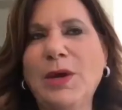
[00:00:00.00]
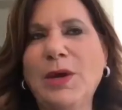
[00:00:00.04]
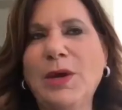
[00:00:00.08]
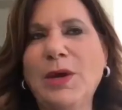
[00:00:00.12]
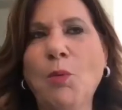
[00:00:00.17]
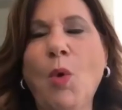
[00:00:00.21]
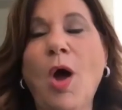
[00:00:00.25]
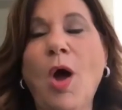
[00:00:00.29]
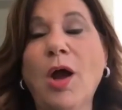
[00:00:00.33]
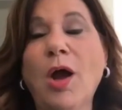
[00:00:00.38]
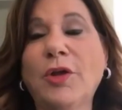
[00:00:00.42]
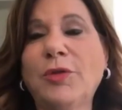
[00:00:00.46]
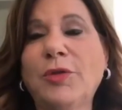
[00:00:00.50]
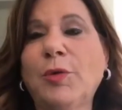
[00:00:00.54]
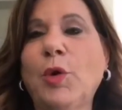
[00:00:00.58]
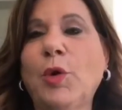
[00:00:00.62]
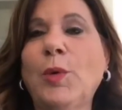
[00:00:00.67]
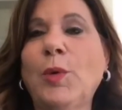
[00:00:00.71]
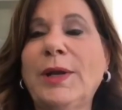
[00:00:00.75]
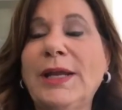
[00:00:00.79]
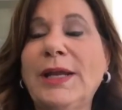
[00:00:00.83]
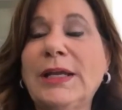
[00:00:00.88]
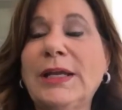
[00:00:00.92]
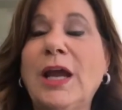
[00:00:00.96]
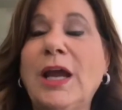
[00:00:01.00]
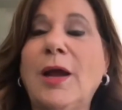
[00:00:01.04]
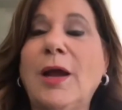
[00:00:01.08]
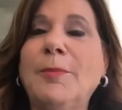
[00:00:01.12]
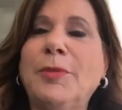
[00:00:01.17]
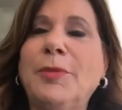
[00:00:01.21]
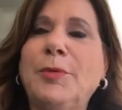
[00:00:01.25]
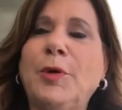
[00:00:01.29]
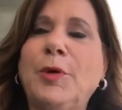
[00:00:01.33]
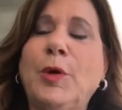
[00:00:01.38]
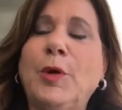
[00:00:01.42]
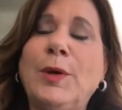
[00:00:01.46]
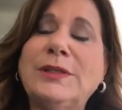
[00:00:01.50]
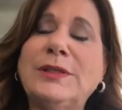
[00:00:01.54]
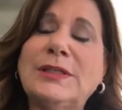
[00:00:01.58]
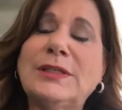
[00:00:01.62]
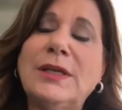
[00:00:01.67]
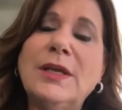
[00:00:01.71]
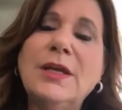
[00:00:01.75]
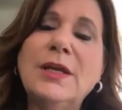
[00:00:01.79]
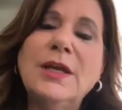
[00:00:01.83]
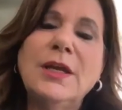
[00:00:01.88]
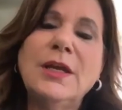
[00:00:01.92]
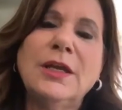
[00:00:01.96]
walk through it and come through it.
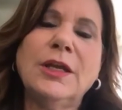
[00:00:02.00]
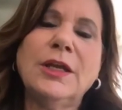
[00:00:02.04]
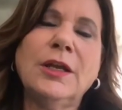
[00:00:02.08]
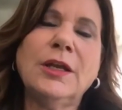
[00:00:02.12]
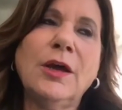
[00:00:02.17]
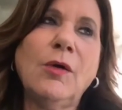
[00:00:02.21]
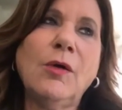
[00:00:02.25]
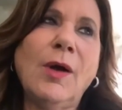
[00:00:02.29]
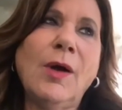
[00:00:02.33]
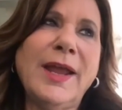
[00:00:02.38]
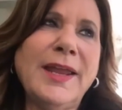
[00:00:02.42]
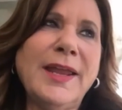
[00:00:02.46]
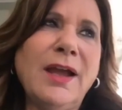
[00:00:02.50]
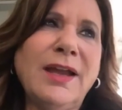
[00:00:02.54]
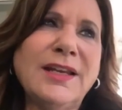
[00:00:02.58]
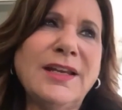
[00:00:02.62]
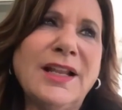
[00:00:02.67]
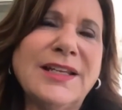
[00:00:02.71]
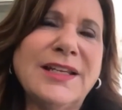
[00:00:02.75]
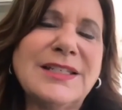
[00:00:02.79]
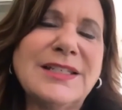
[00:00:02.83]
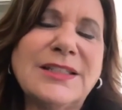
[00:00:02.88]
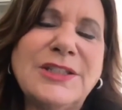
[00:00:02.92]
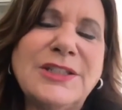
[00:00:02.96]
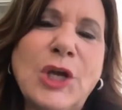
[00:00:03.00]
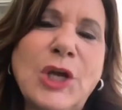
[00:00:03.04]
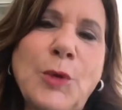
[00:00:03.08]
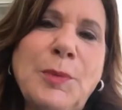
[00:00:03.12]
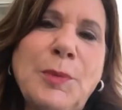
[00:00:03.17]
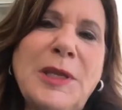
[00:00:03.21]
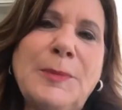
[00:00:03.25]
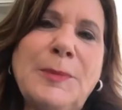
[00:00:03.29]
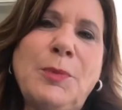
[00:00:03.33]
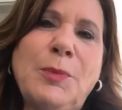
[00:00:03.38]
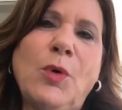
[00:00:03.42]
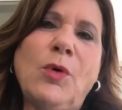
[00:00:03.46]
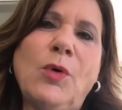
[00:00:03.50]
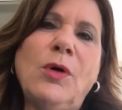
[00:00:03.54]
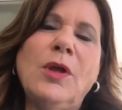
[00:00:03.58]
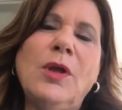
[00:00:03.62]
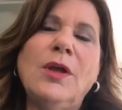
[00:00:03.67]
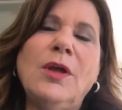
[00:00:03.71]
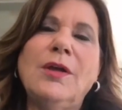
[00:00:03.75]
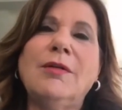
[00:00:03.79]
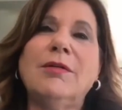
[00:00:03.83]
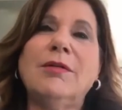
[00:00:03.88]
I like to tell people,